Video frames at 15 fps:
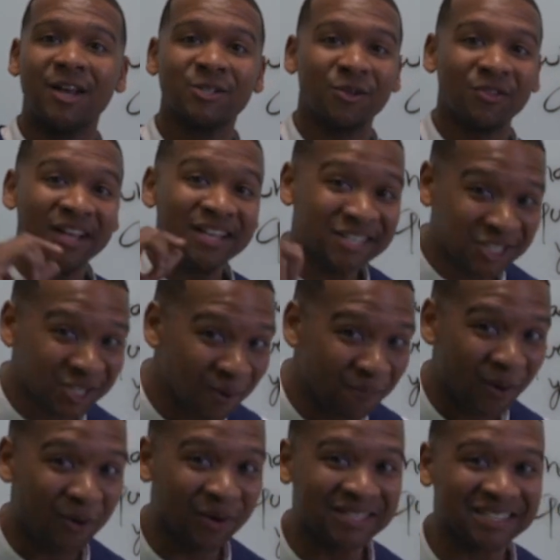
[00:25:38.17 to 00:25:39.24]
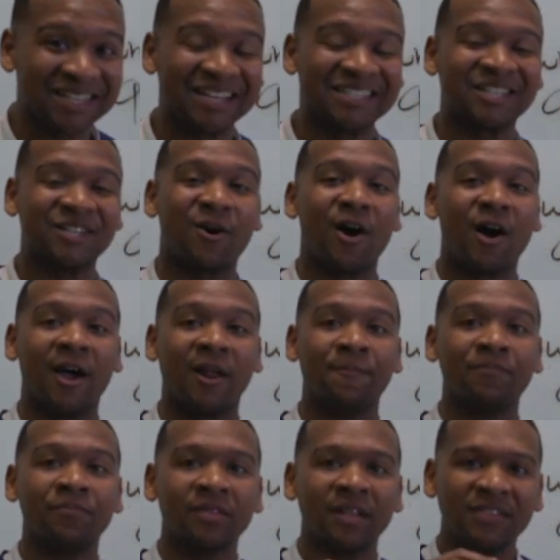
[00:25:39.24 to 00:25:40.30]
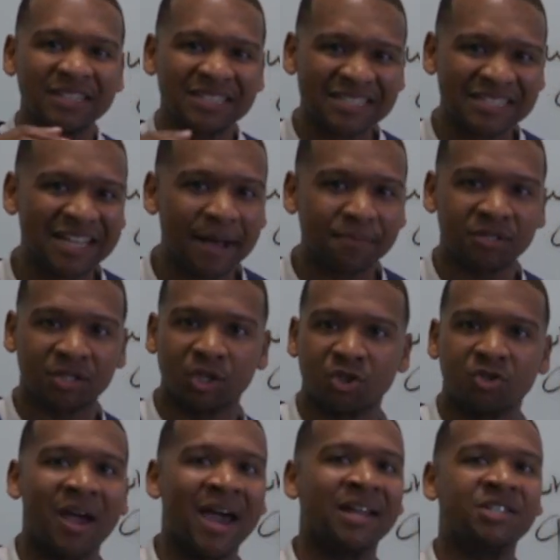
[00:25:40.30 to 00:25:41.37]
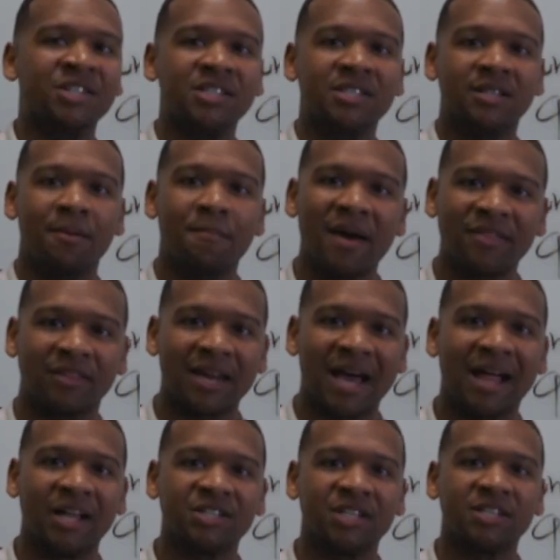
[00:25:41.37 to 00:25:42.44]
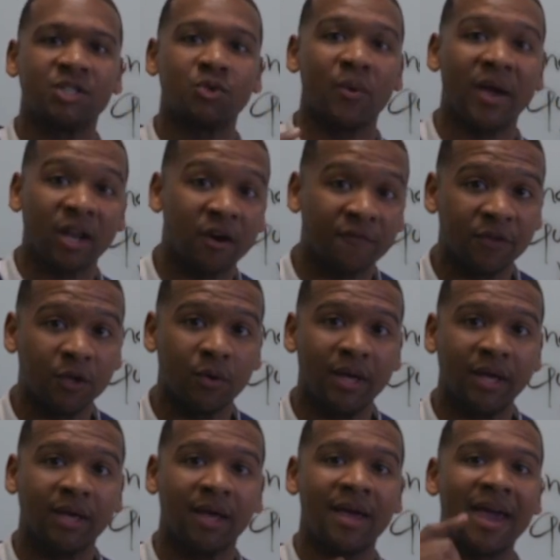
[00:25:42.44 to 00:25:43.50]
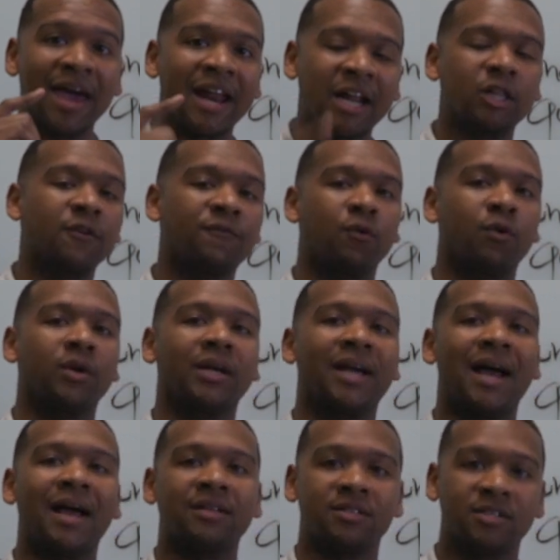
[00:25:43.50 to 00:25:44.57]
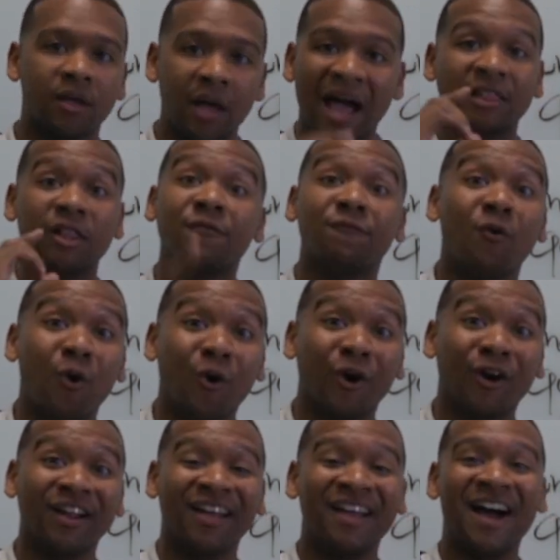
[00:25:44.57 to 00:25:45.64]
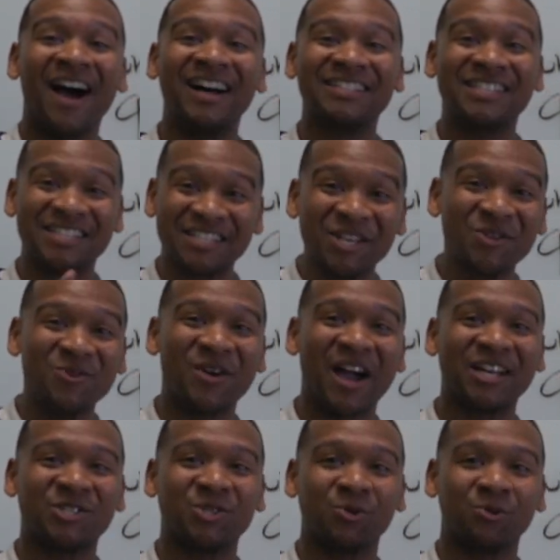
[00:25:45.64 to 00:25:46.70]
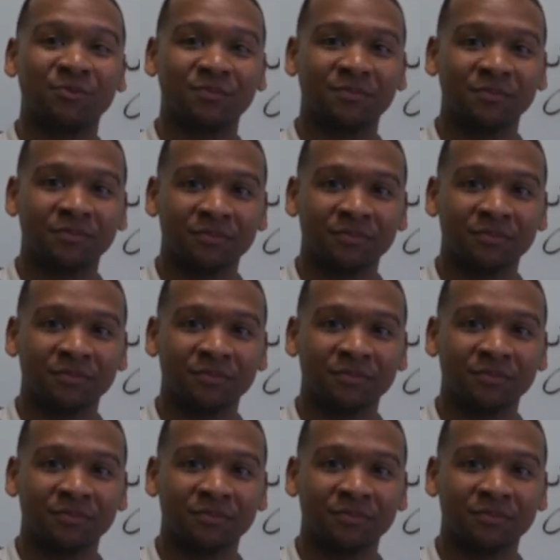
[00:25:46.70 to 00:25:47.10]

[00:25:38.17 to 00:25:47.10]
So this is your bonus lesson on the steps, the strategies, and the methodologies to interviewing. And I look forward to seeing you guys soon.